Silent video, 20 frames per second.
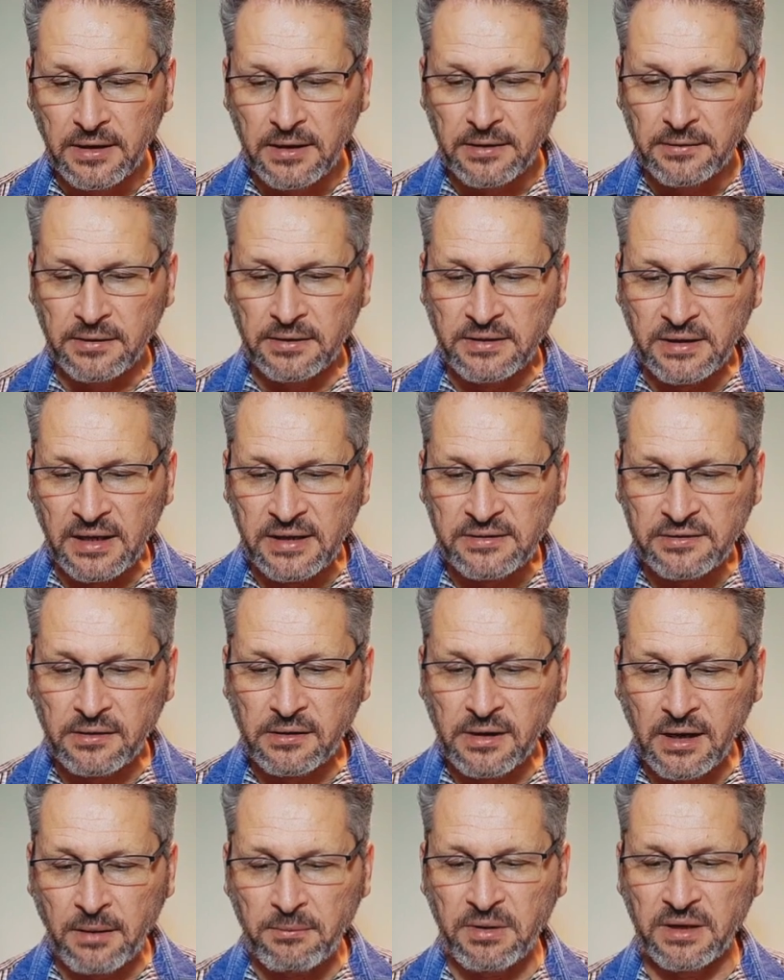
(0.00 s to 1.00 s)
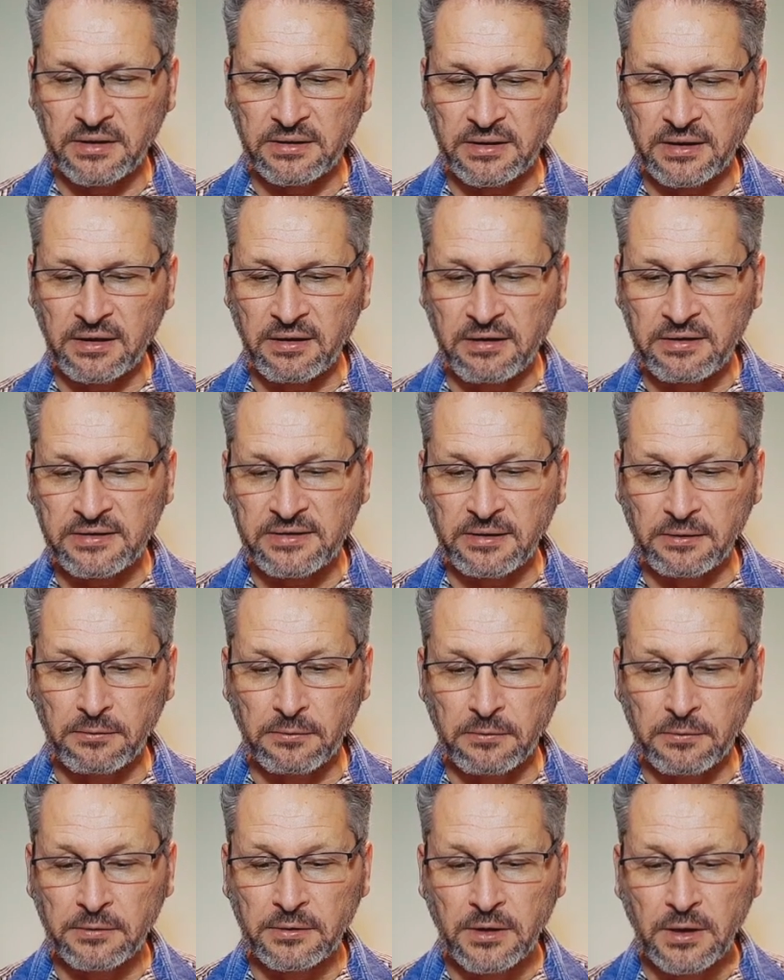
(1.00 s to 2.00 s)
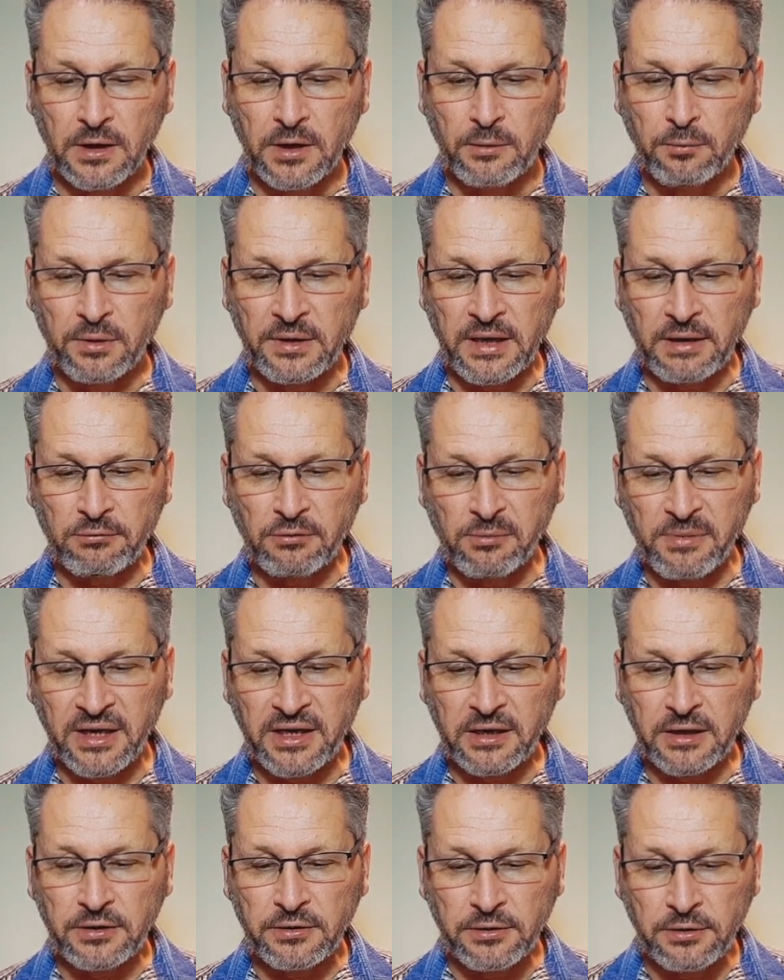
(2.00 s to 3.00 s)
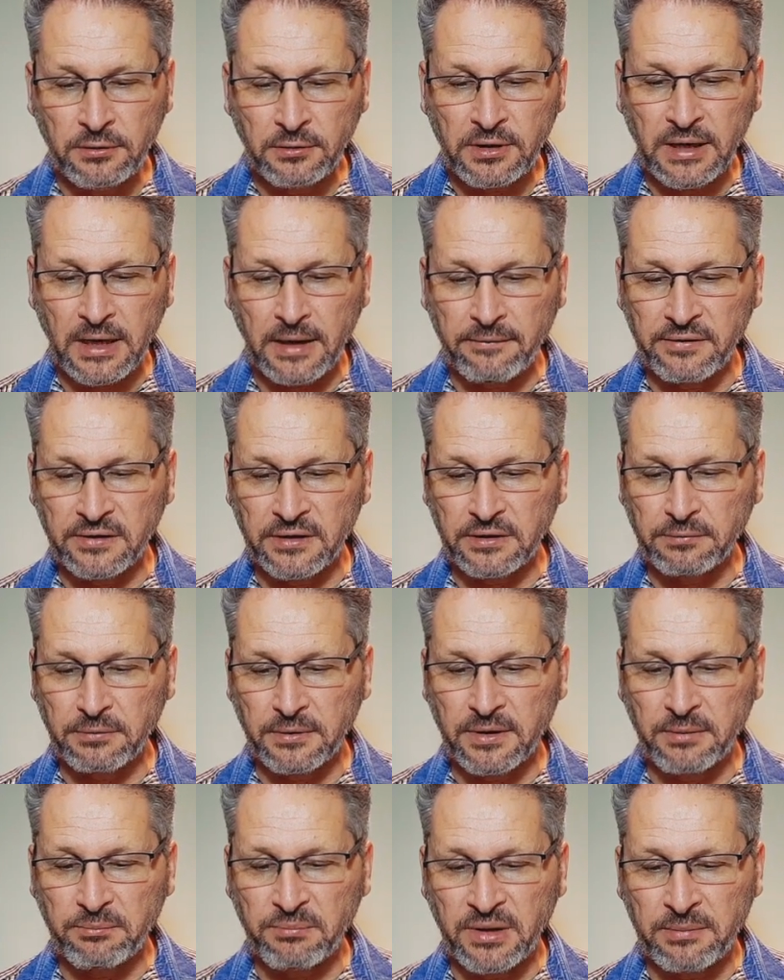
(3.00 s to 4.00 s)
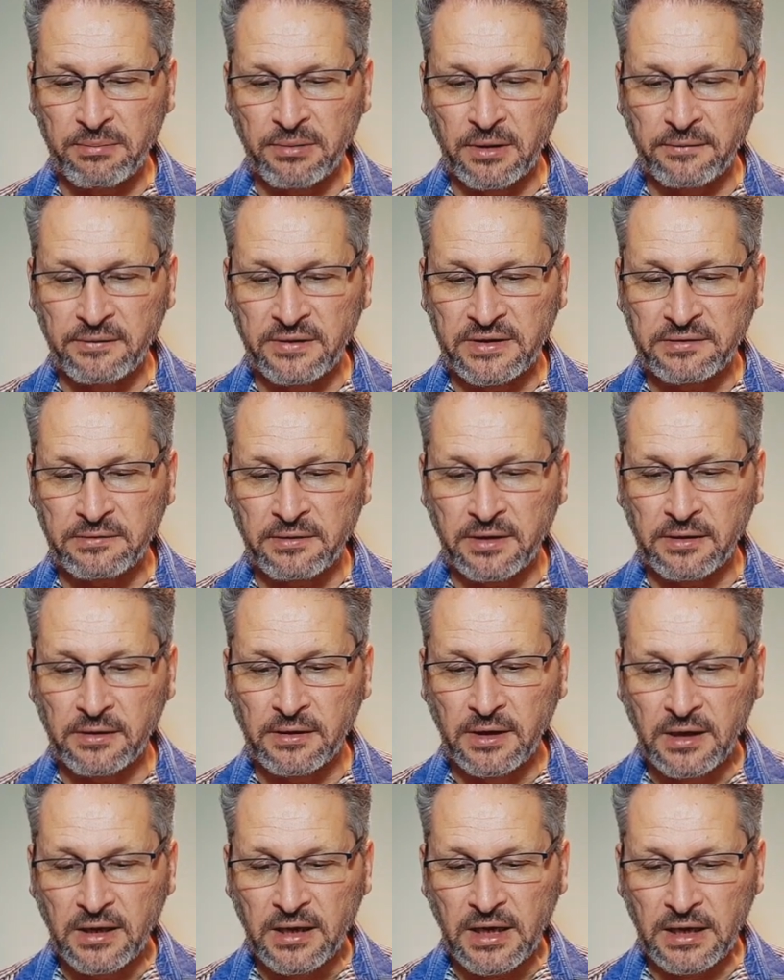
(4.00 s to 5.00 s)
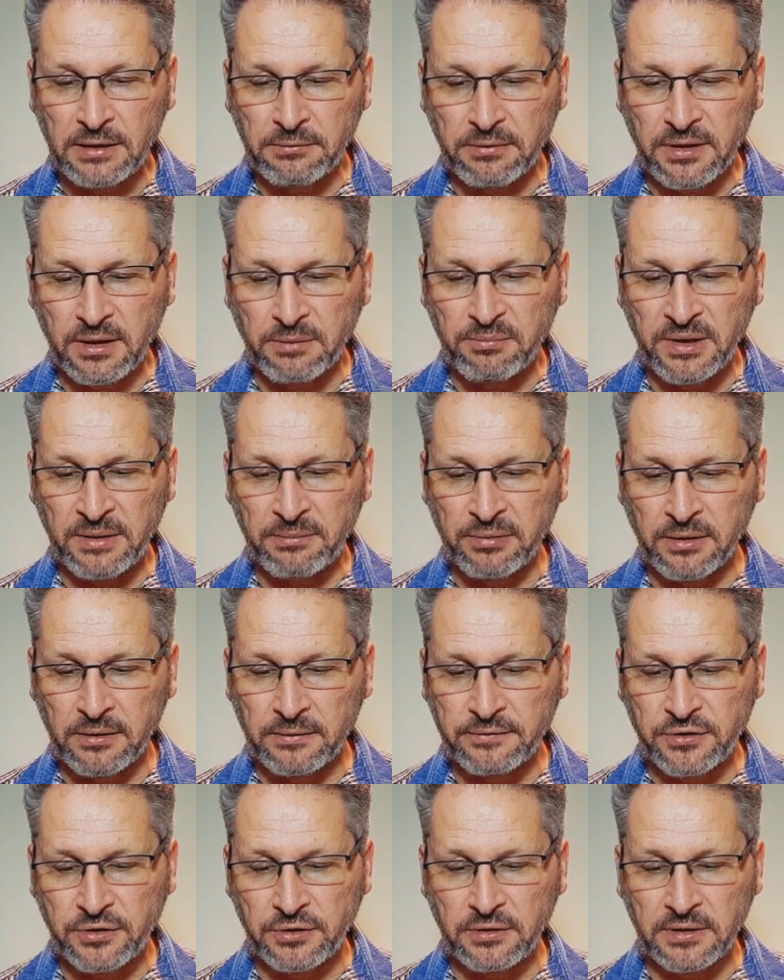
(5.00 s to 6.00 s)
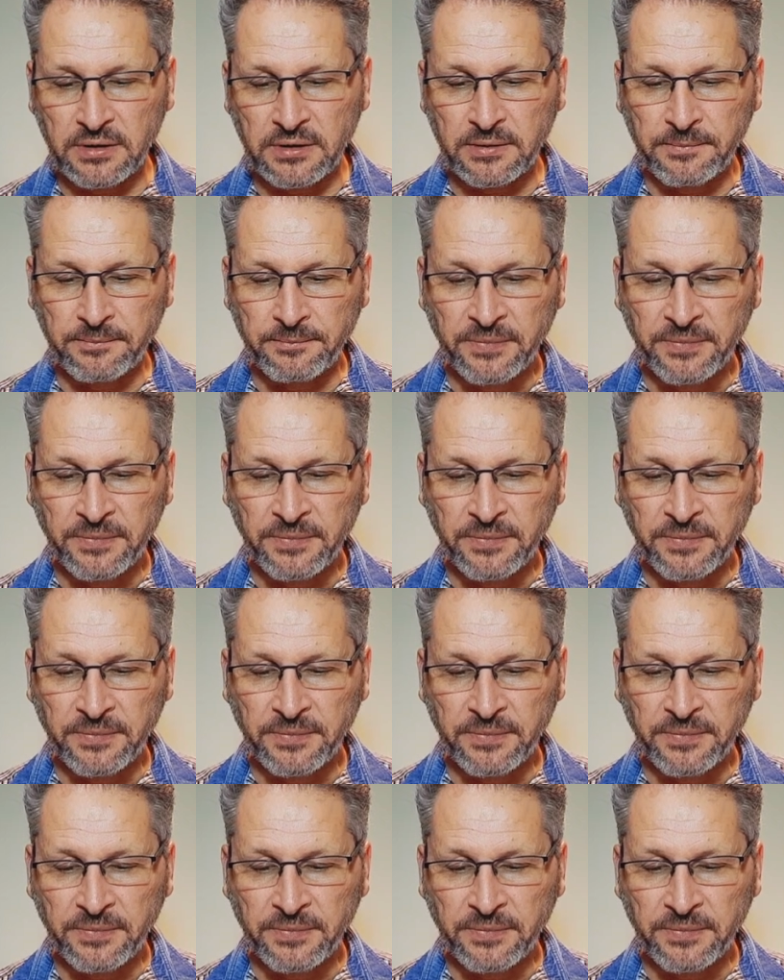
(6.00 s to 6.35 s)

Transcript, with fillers: The days are coming, declares the Lord, when I will make a new covenant with the people of Israel and with the people of Judah.